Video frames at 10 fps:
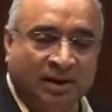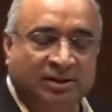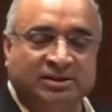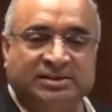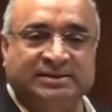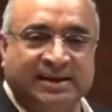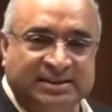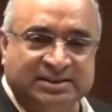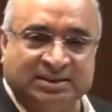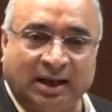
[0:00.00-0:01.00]
This is
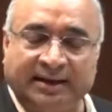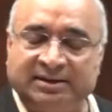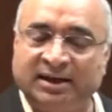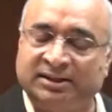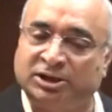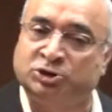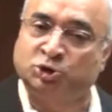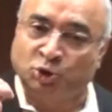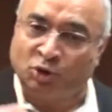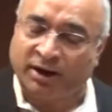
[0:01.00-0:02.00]
insight
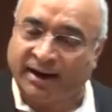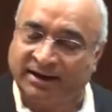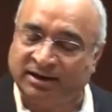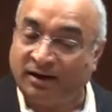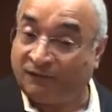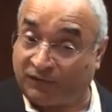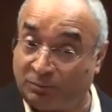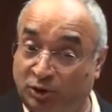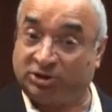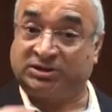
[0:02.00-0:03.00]
that you get
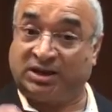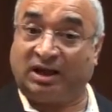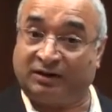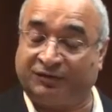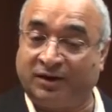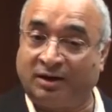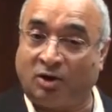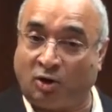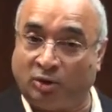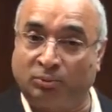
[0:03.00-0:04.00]
from yourself
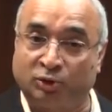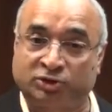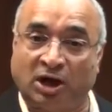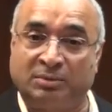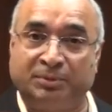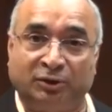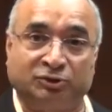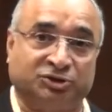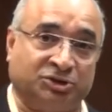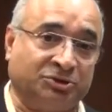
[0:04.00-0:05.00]
almost
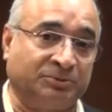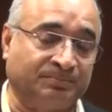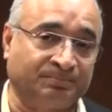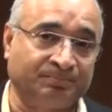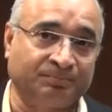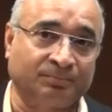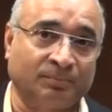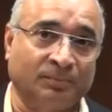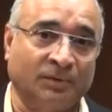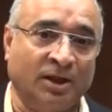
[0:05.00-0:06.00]
unbeknownst to you.
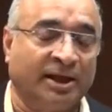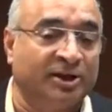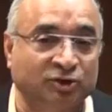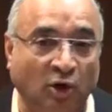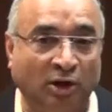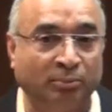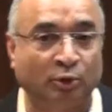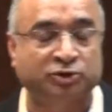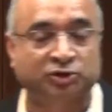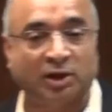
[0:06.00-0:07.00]
It is
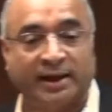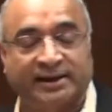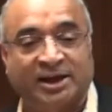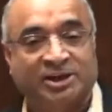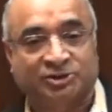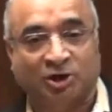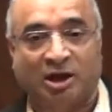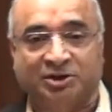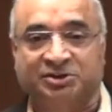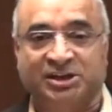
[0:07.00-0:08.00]
almost like
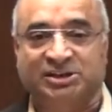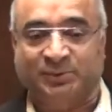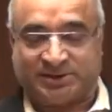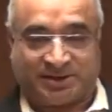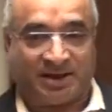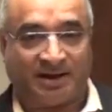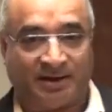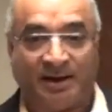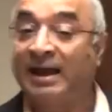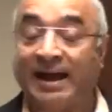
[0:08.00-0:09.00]
Socrates was
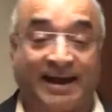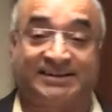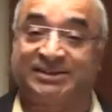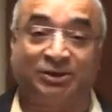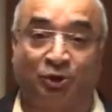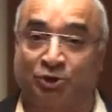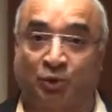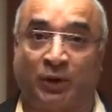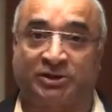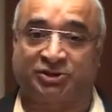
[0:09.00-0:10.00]
there asking those
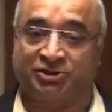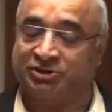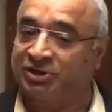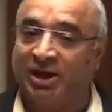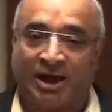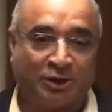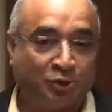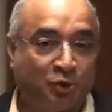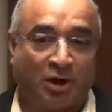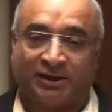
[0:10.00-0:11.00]
questions,
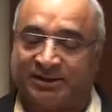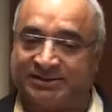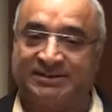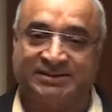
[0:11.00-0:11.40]
and you got this